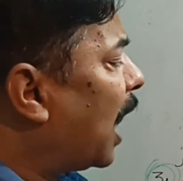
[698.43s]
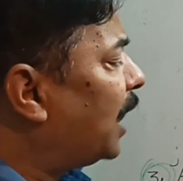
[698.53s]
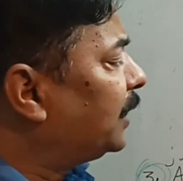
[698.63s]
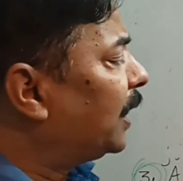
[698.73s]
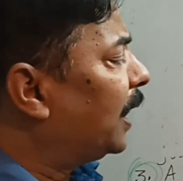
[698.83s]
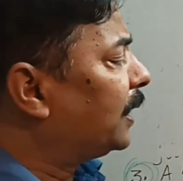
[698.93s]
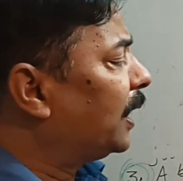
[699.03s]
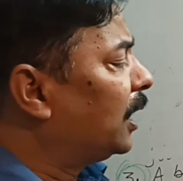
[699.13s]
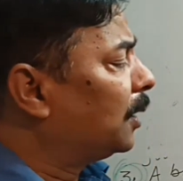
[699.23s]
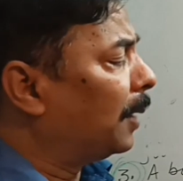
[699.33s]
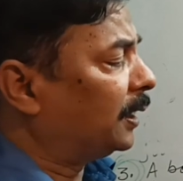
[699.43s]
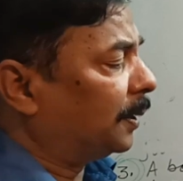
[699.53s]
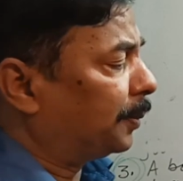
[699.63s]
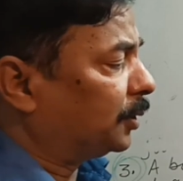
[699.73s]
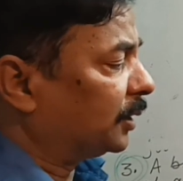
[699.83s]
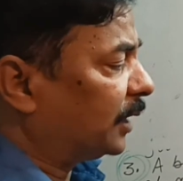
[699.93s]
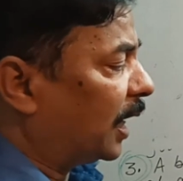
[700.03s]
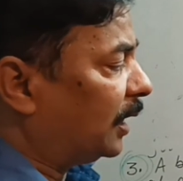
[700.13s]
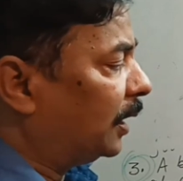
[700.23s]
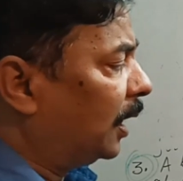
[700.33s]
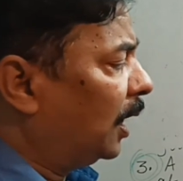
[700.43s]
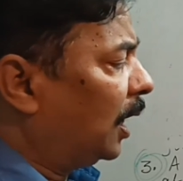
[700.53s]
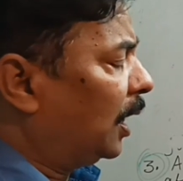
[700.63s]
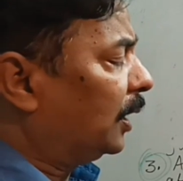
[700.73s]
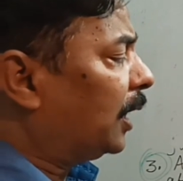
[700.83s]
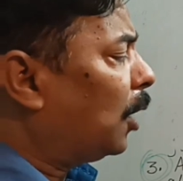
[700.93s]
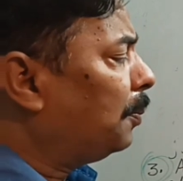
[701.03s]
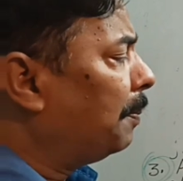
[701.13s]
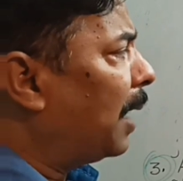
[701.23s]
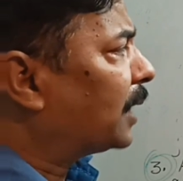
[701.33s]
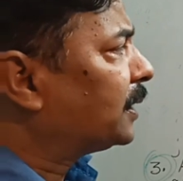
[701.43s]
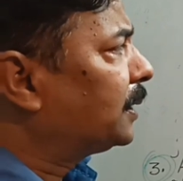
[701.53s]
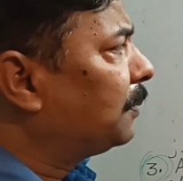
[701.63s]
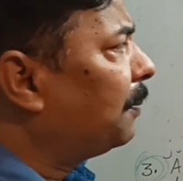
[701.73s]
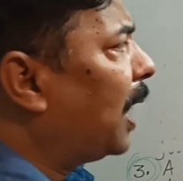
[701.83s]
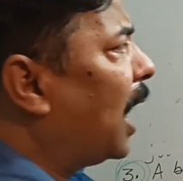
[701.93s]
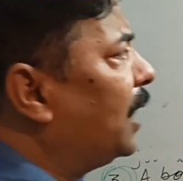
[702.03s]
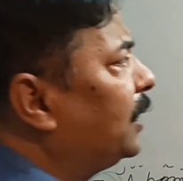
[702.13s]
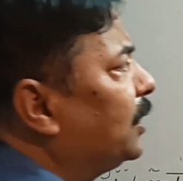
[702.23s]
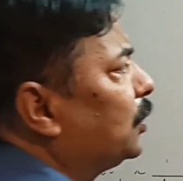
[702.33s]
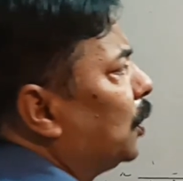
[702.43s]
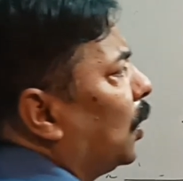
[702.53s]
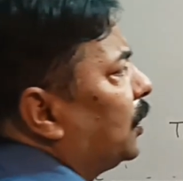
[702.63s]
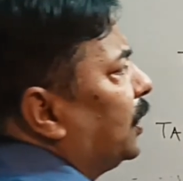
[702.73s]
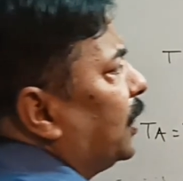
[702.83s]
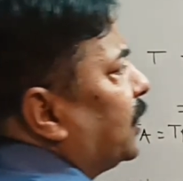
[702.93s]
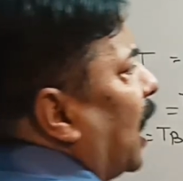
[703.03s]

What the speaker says: height attained by the projectile. Now maximum height is not this